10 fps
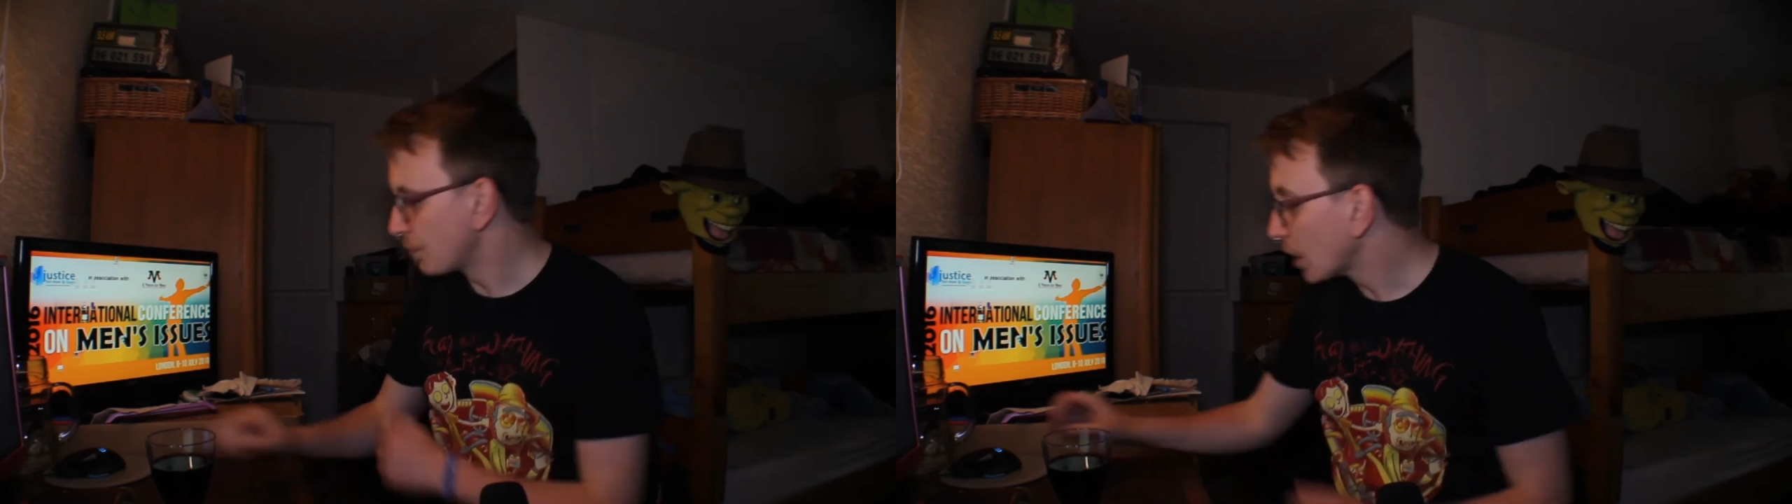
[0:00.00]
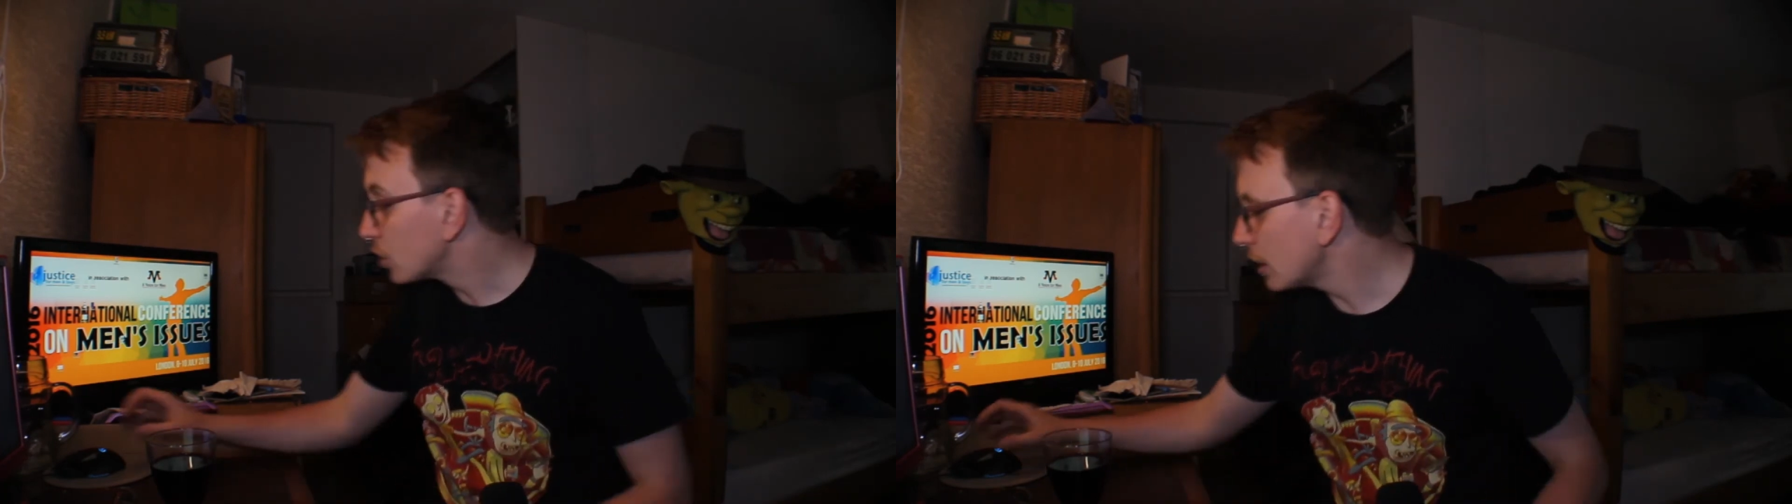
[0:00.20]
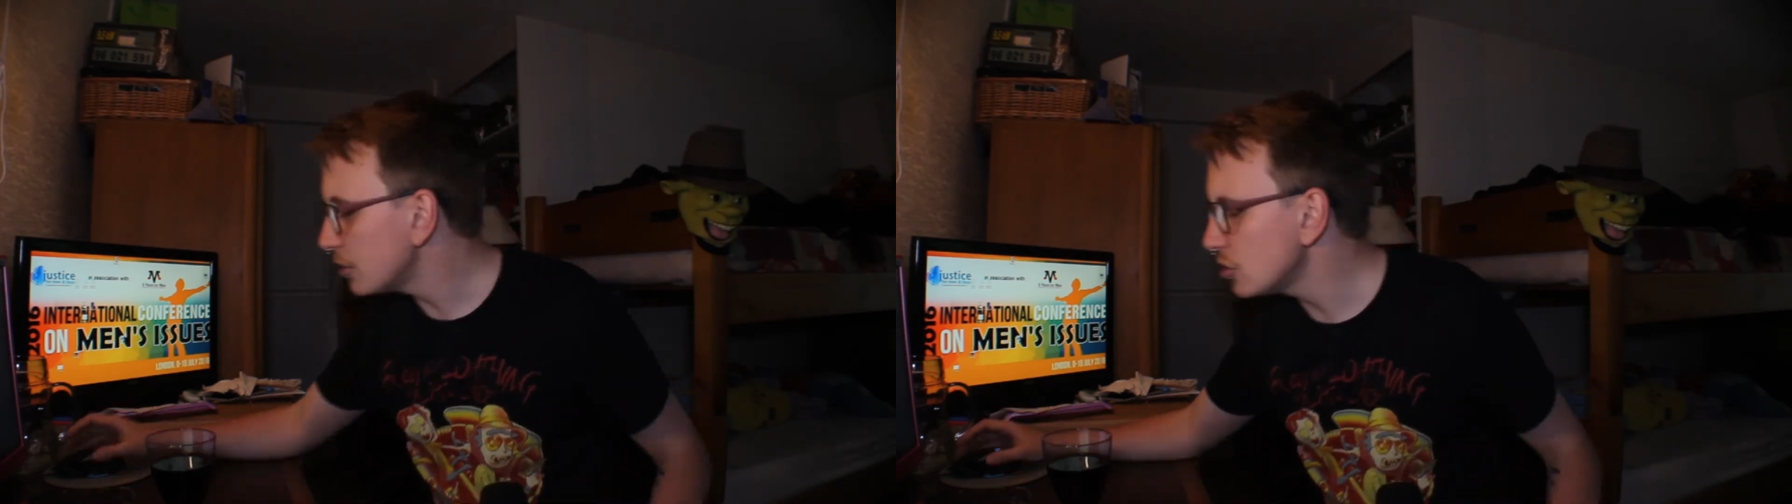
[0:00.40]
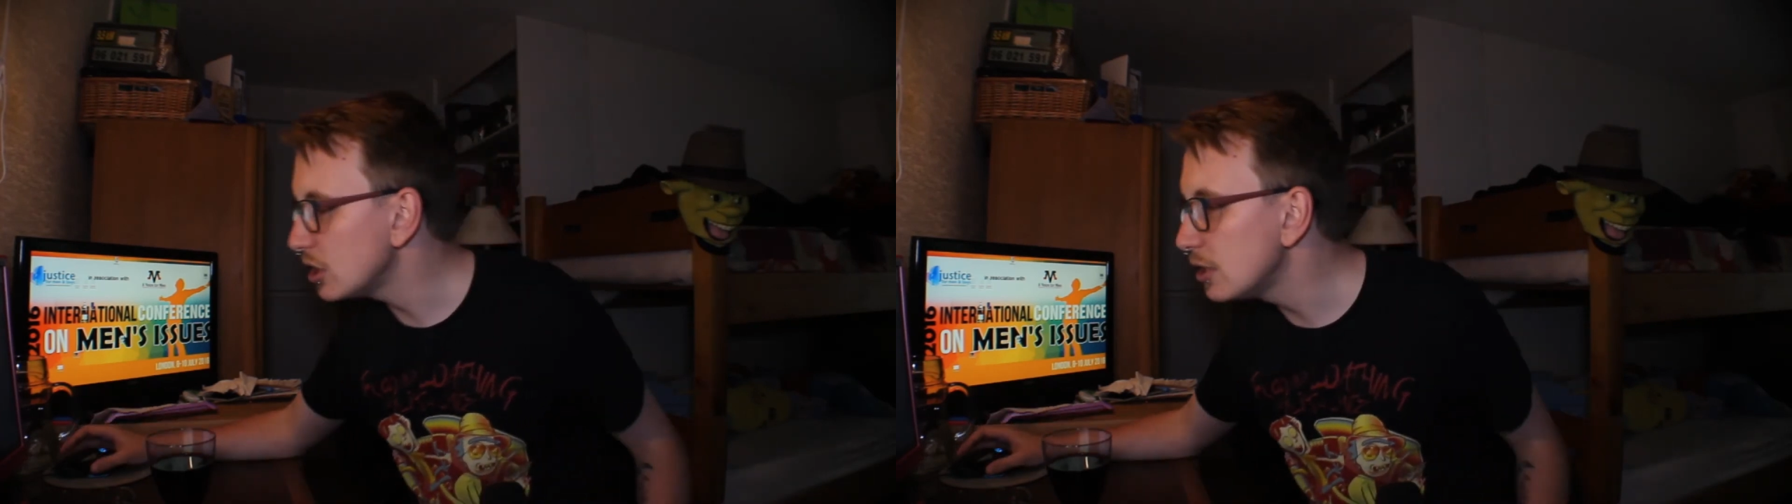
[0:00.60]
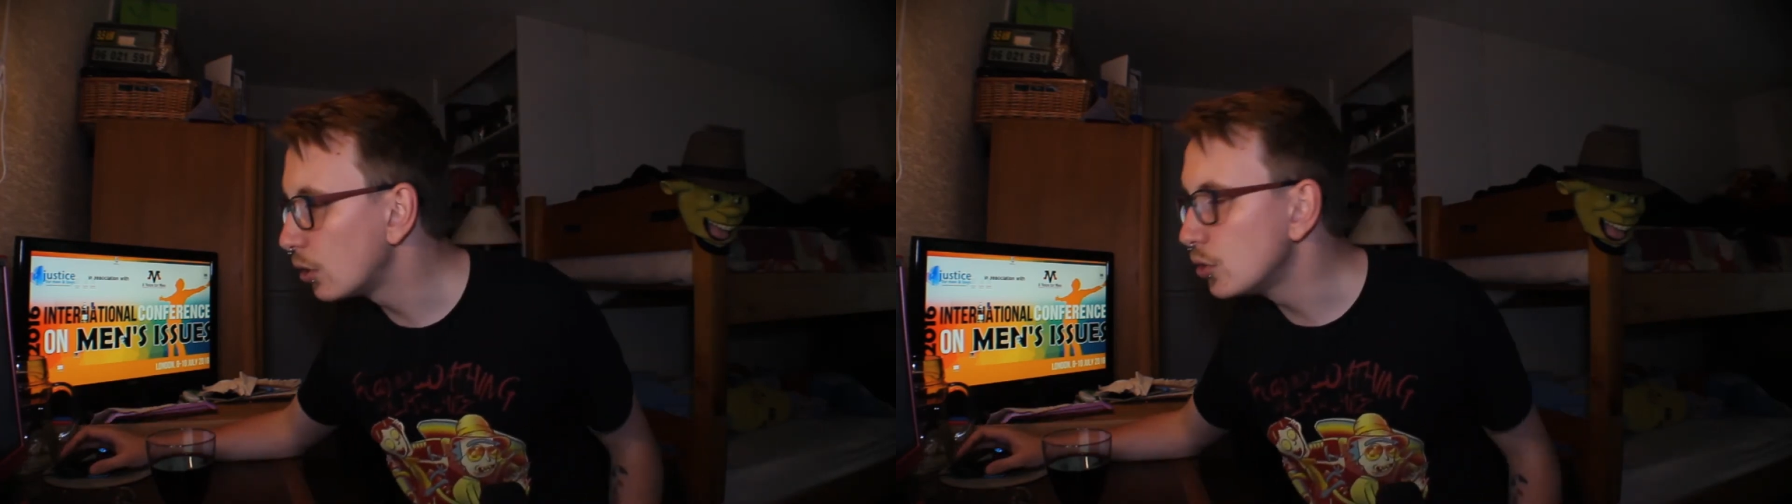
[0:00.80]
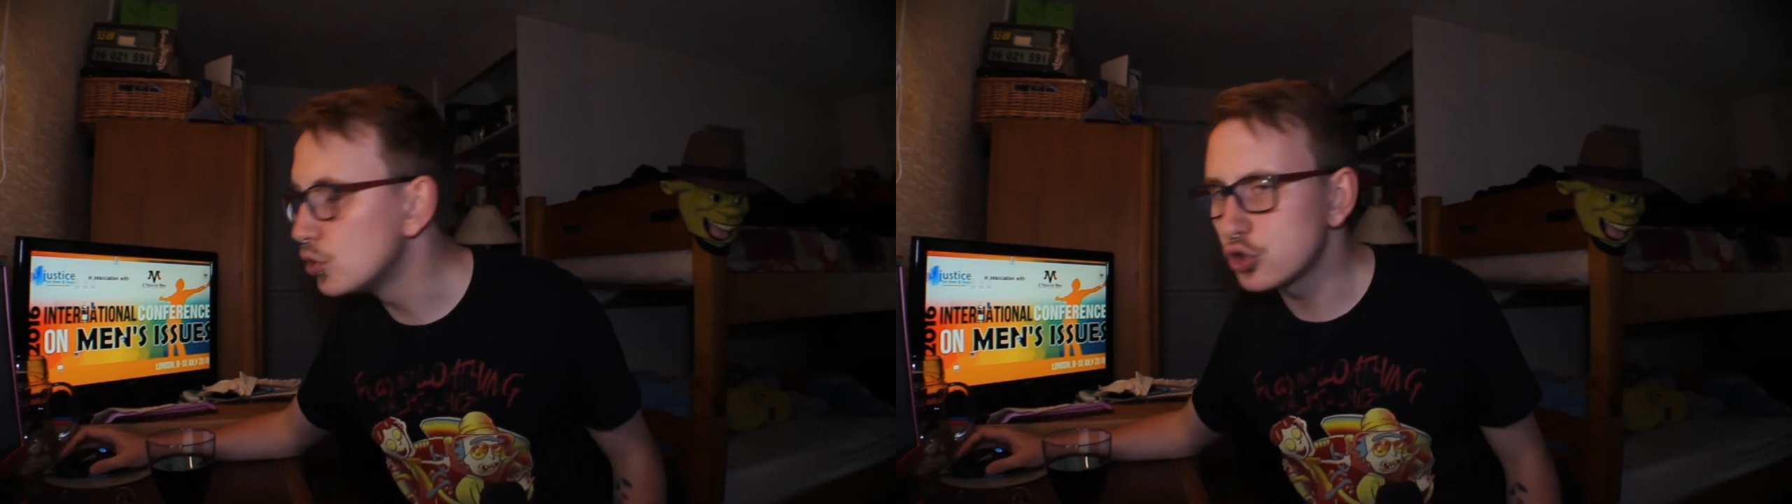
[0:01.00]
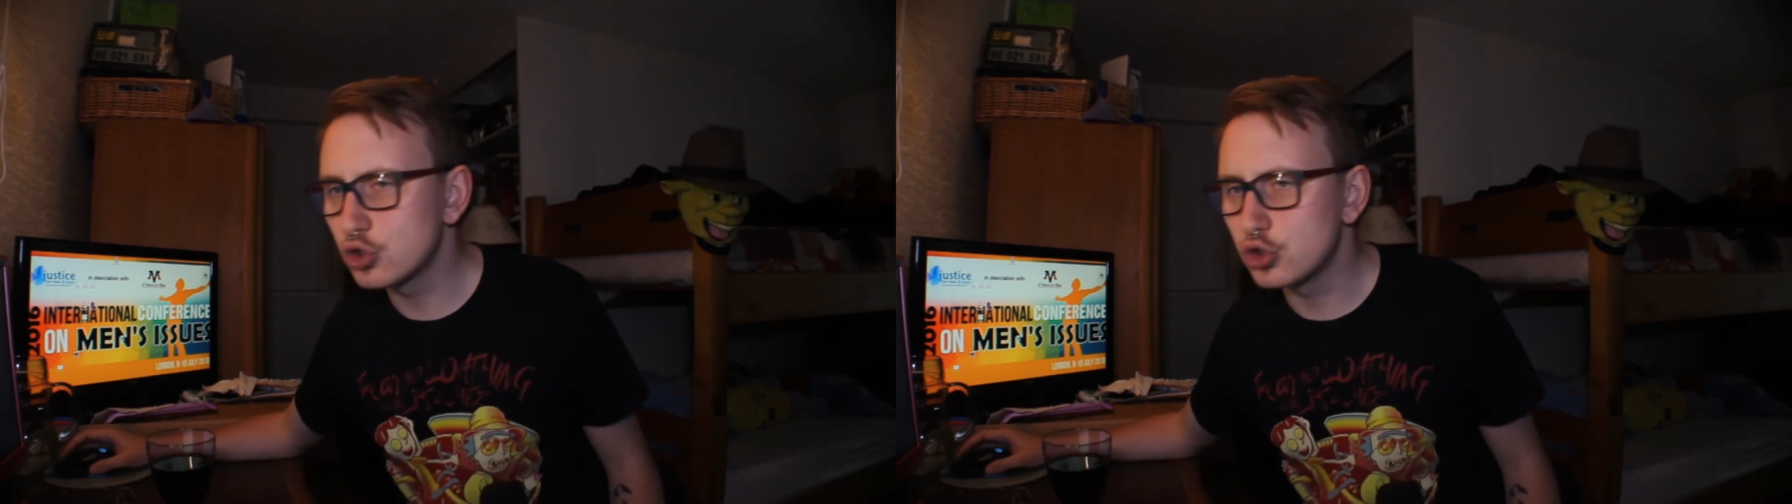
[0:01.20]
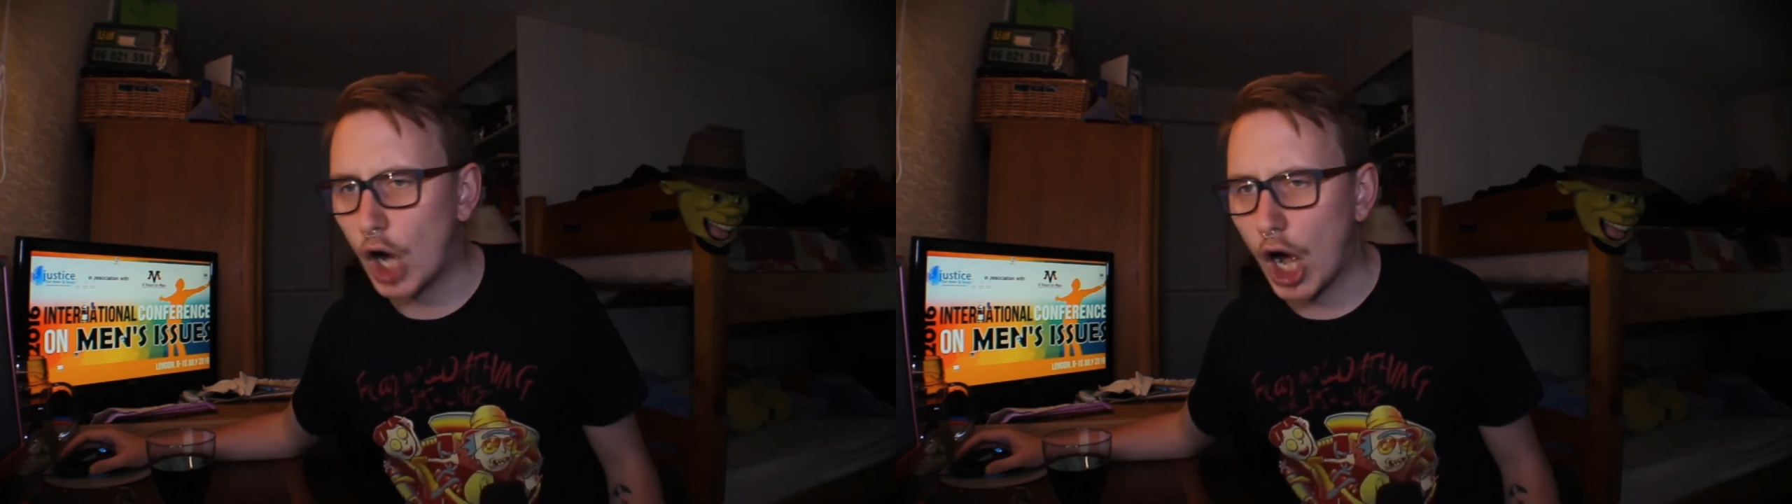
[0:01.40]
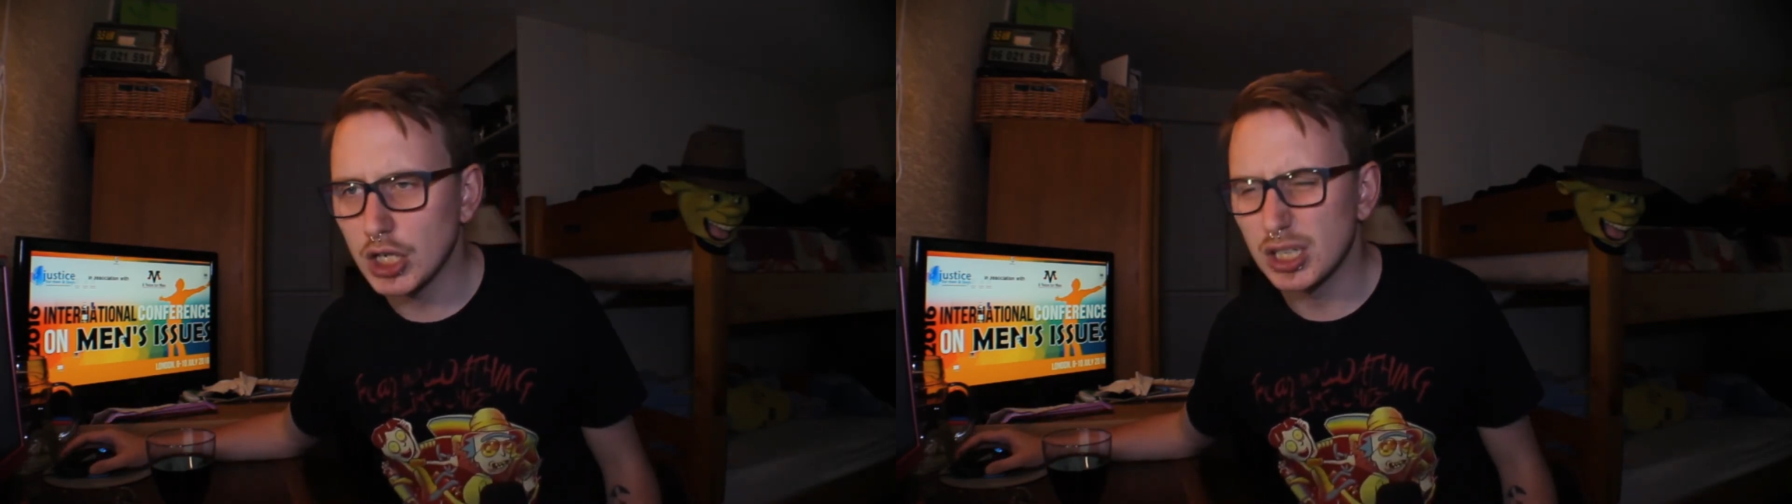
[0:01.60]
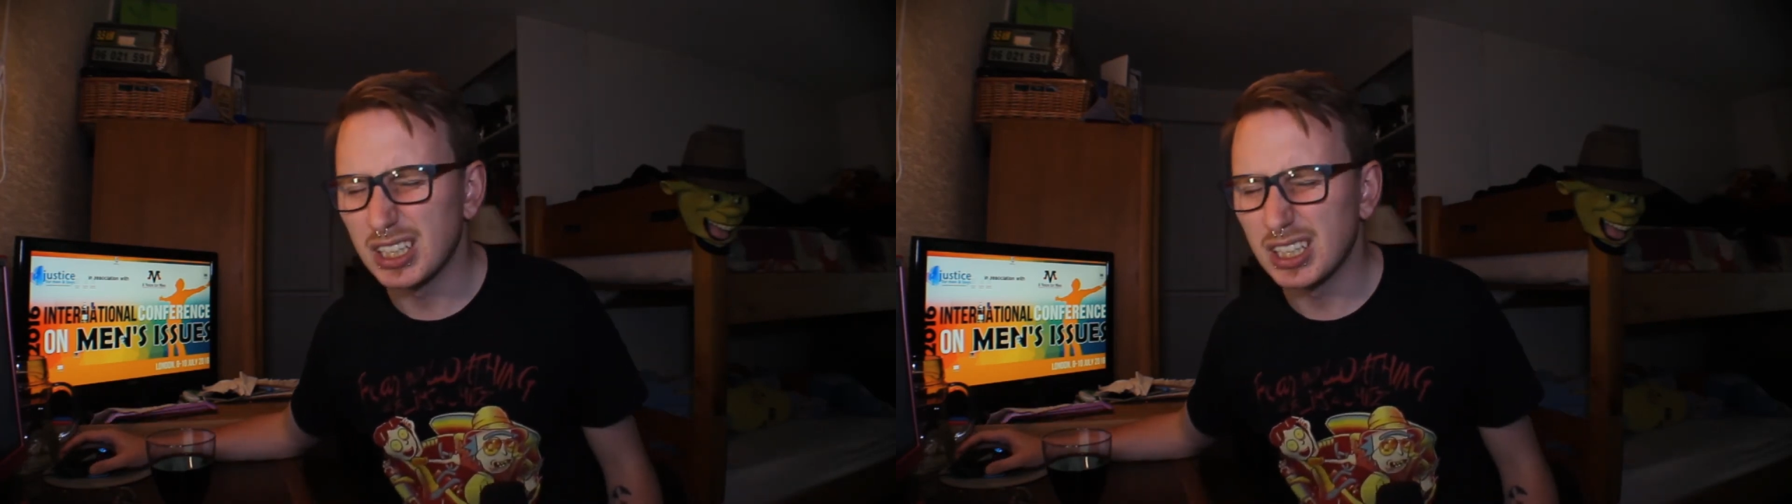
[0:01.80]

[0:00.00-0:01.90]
So let us deconstruct,